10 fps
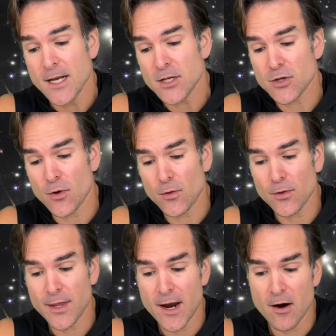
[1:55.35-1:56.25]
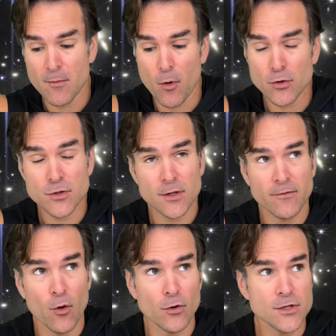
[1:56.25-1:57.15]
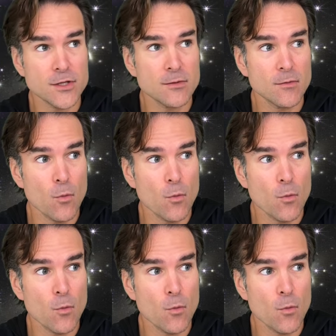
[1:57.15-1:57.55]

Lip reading: So they are most, of course,